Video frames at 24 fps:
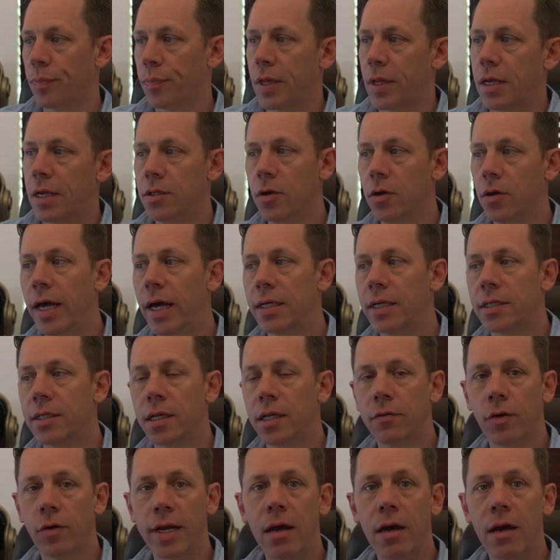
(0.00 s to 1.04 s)

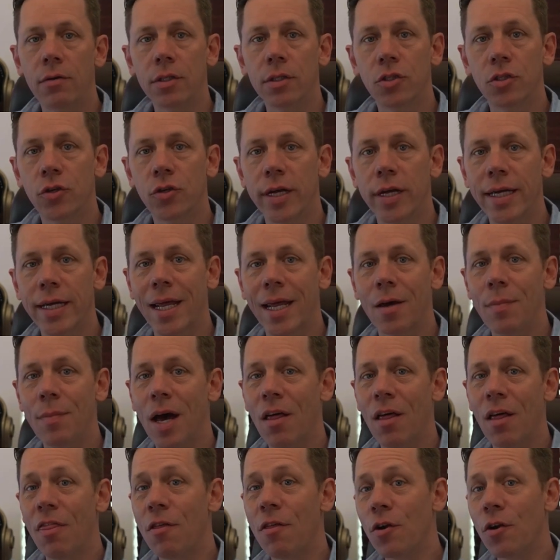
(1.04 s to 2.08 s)
XLF right now is trading at
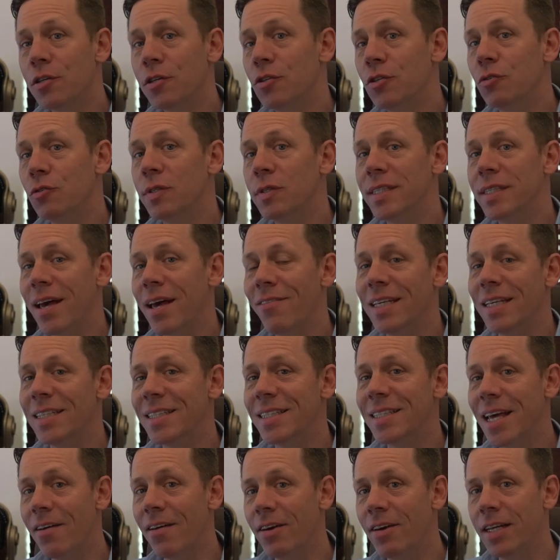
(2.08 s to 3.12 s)
about
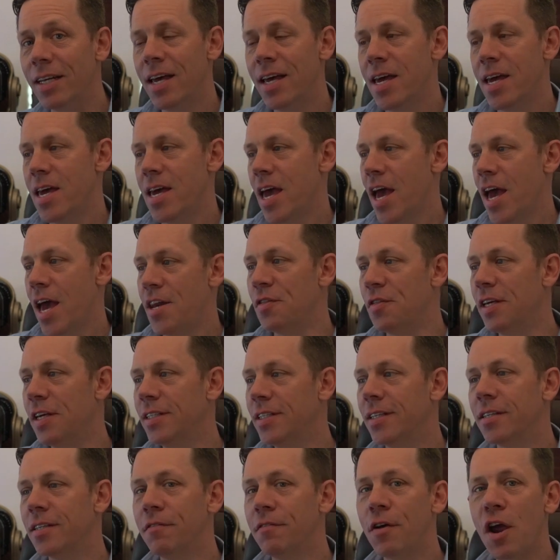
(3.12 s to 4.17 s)
3277. Now this
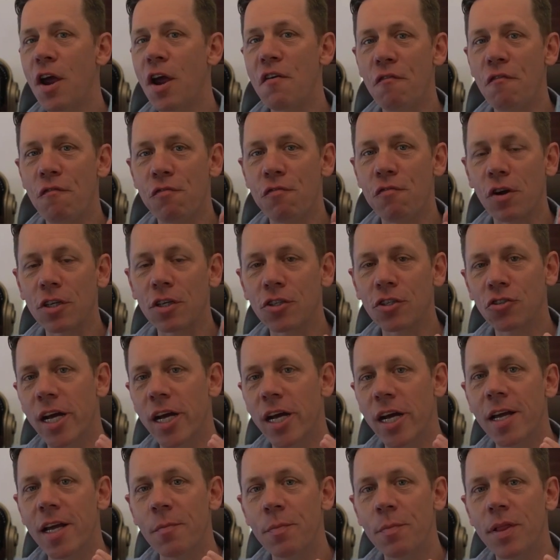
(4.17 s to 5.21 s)
is a very
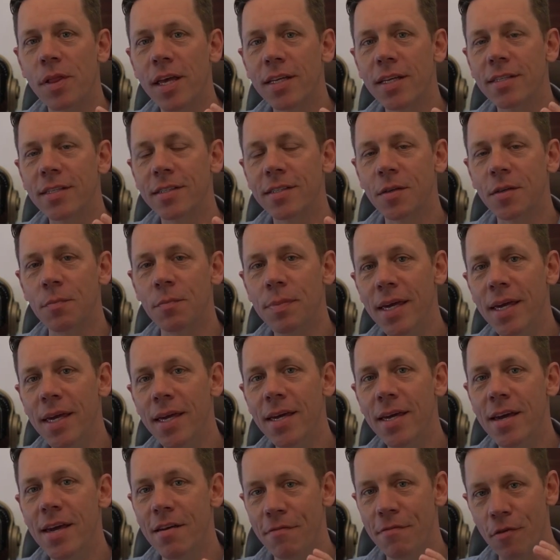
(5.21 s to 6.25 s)
frustrating place to
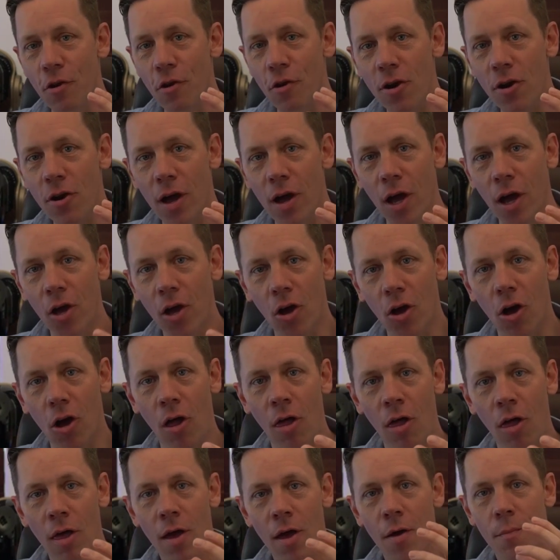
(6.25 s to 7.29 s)
be if you're a
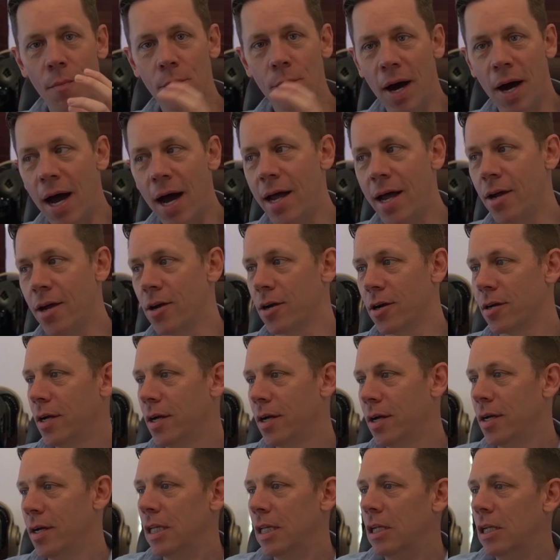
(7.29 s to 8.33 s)
call buyer,
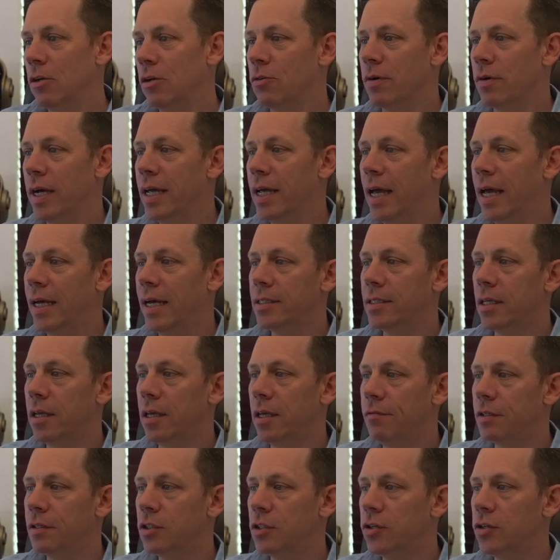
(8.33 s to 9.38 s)
right?
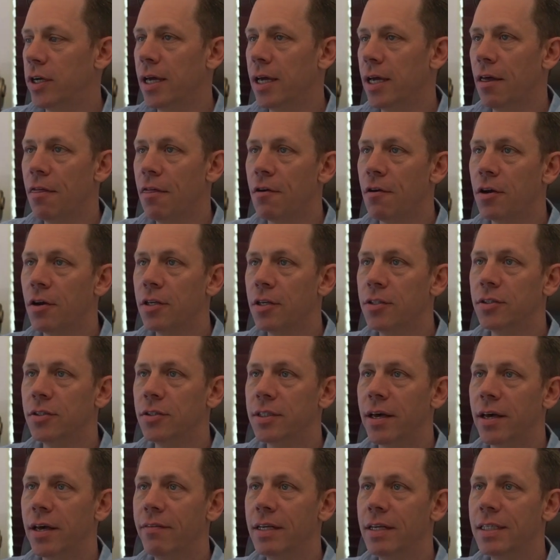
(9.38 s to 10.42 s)
XLF is trading at
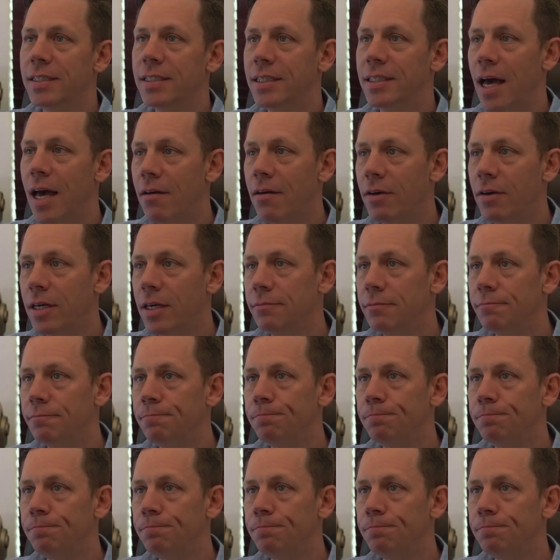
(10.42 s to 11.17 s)
3277.